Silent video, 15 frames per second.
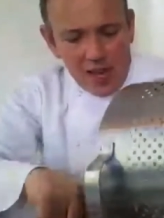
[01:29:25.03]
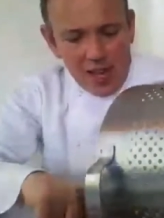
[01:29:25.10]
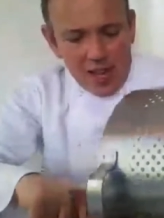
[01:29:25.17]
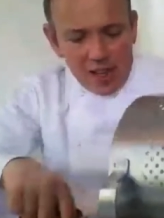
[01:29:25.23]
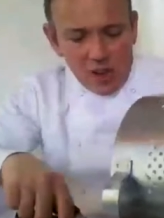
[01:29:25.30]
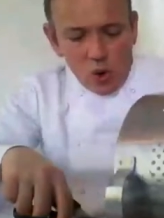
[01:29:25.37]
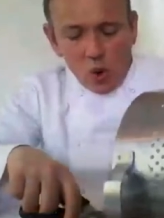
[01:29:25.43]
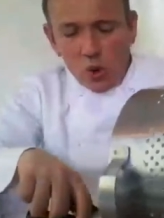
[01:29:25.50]

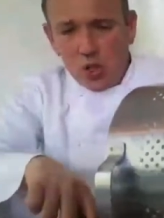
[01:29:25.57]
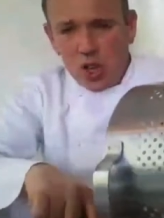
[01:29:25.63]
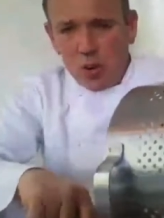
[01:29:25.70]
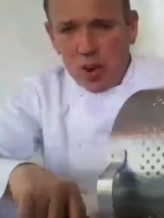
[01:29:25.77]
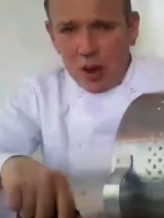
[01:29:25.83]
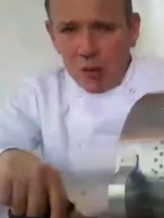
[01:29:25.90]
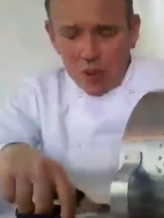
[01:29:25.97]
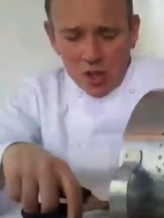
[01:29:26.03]
And also
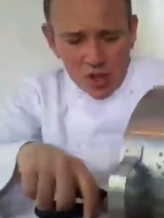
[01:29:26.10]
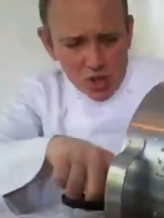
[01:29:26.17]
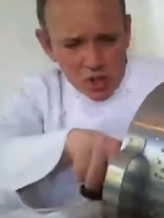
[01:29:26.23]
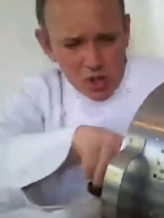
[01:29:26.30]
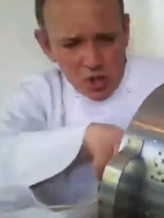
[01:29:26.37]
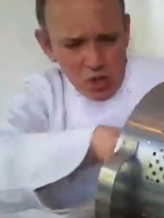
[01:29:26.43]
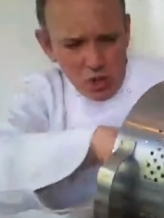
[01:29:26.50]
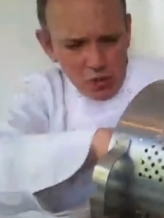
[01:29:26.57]
in with the
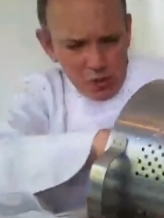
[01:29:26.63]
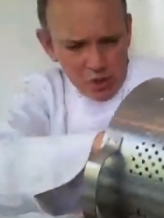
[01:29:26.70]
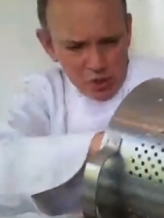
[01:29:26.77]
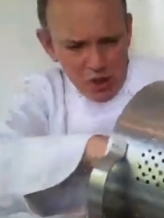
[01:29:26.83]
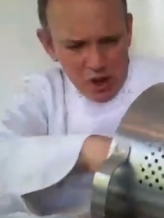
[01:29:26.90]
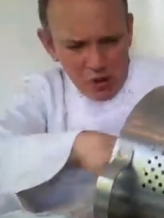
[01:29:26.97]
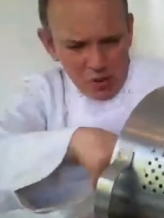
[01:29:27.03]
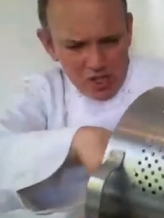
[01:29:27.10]
soup
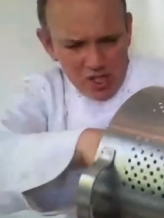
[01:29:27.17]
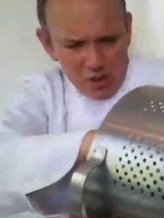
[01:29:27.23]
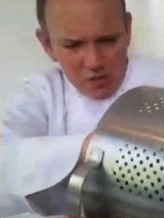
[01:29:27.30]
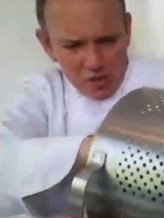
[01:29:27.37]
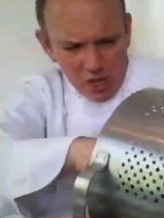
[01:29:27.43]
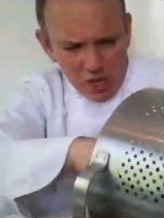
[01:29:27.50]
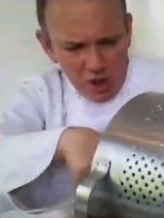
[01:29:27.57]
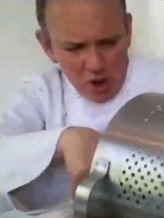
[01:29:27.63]
as well, which
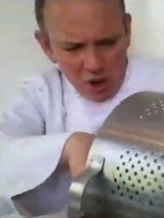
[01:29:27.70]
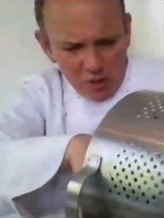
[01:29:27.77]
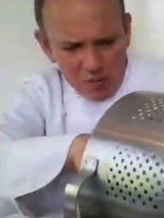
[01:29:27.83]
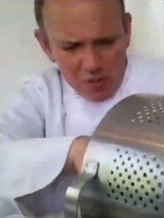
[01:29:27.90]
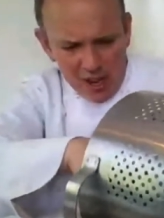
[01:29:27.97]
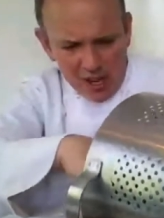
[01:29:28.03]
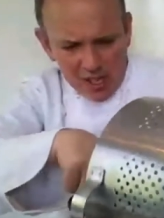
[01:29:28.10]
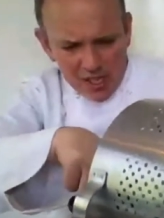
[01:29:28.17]
seems an odd
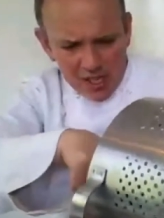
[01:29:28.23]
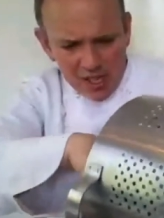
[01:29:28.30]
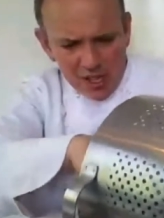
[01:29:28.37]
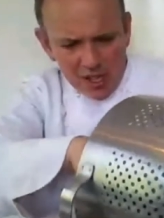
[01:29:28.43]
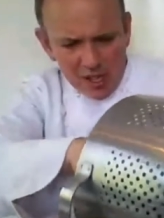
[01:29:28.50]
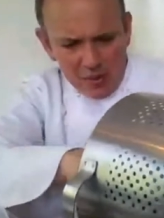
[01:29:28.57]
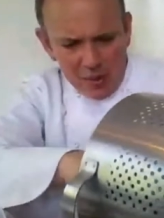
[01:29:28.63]
mix.